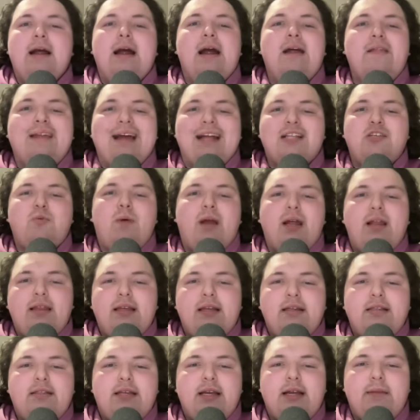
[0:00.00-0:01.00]
And that's why
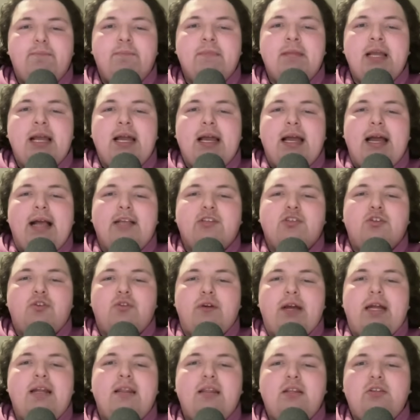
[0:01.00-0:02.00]
LinkedIn has
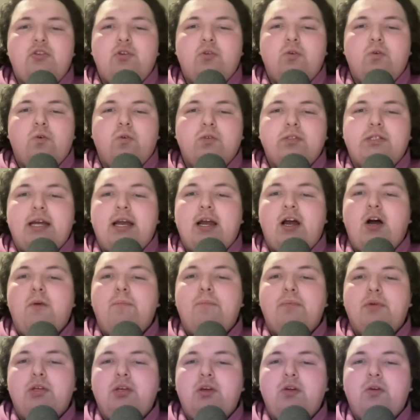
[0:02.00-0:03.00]
created the tools to
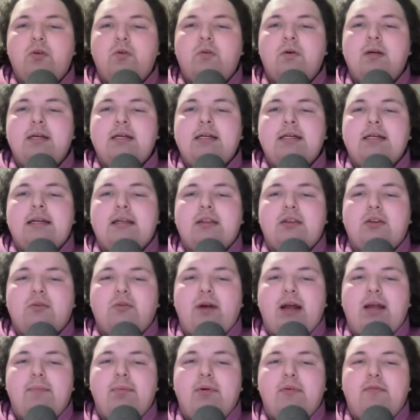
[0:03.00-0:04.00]
help you get the
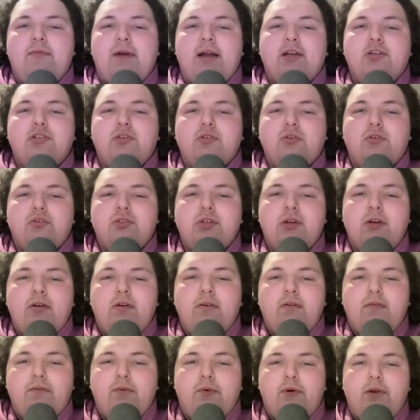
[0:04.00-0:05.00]
right professionals
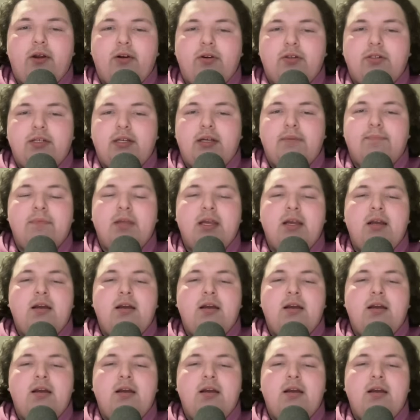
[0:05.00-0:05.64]
for your team